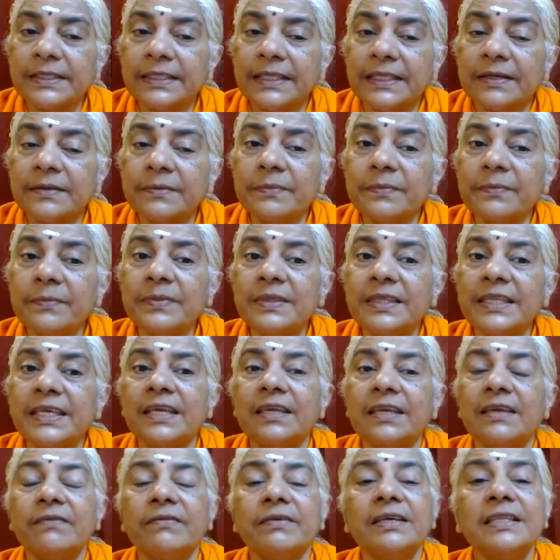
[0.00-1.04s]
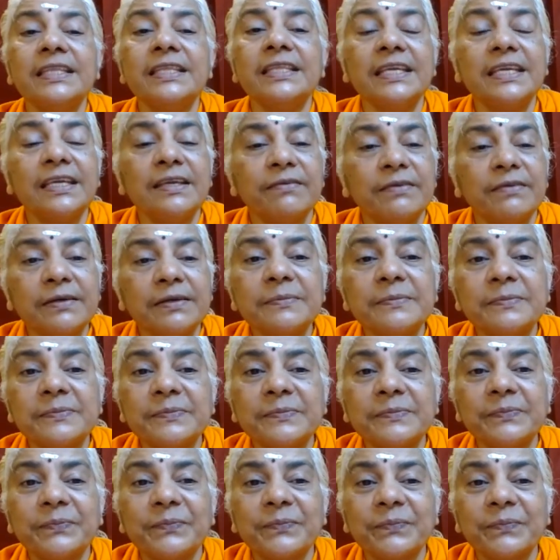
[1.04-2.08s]
Tam Deva
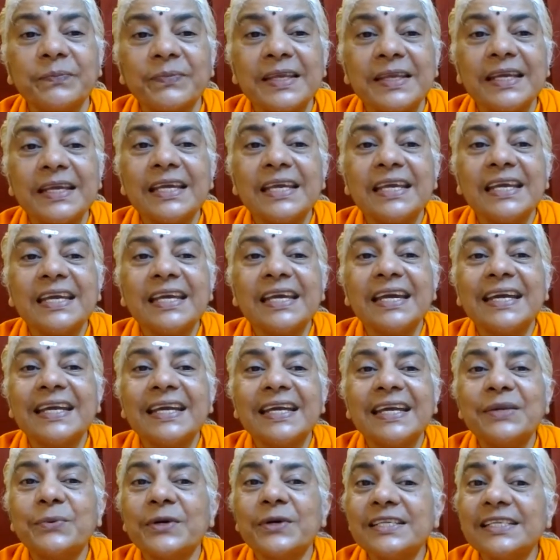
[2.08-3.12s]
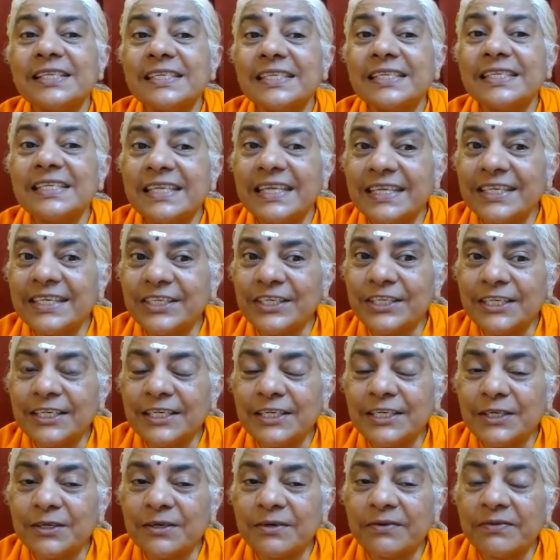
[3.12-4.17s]
Devam. And what is the
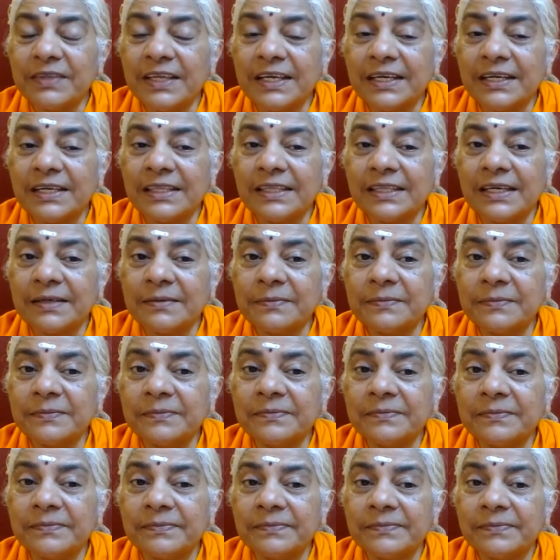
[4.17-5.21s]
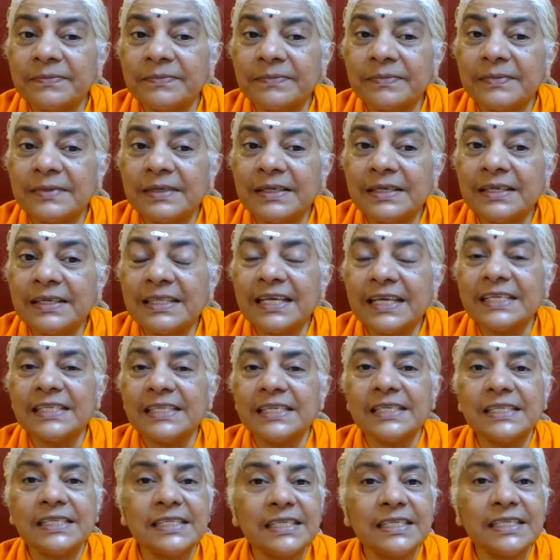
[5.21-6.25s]
nature of that Tam? That
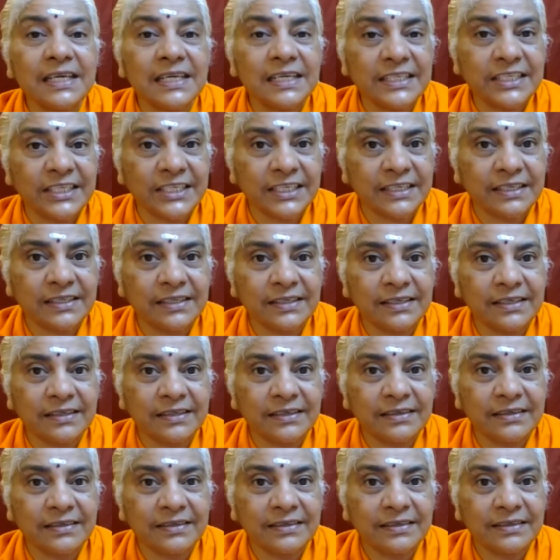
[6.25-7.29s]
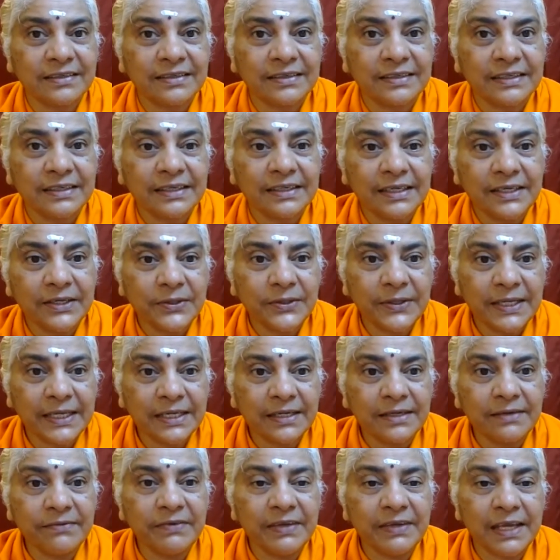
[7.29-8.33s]
is Ajaha. Now
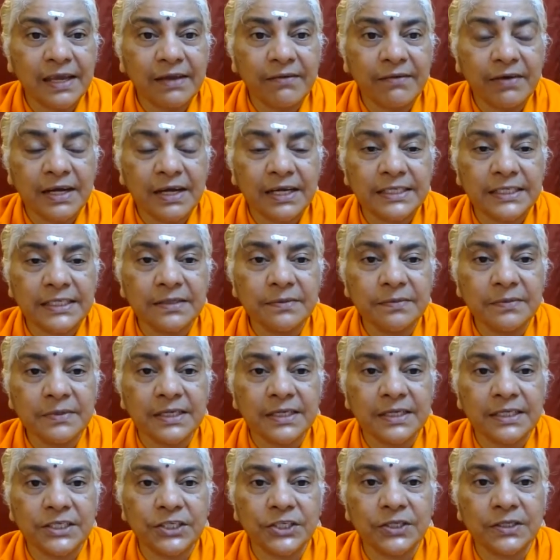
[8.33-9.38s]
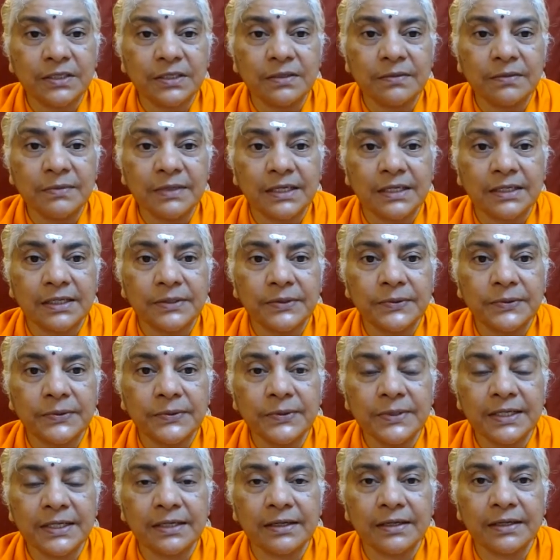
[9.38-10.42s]
here we have ajam, achyutam,
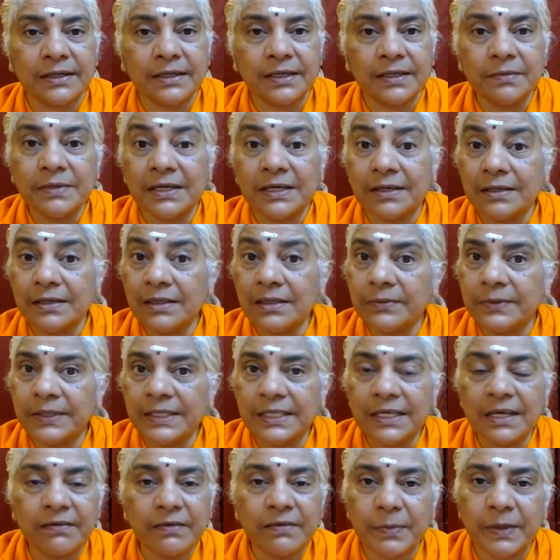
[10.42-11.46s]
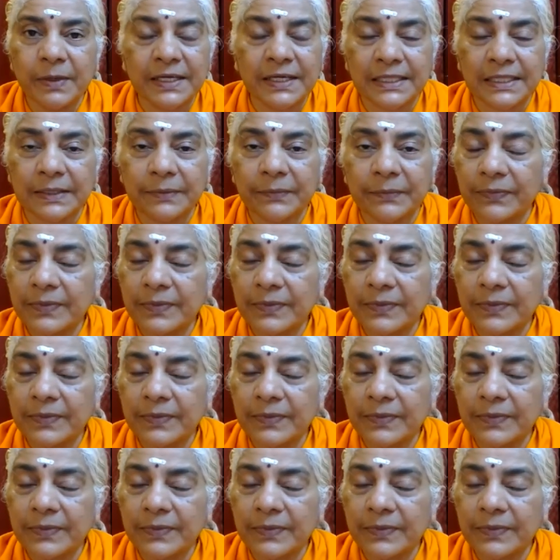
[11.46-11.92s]
ahuhu, agrayam are in dvitiya vibhakti.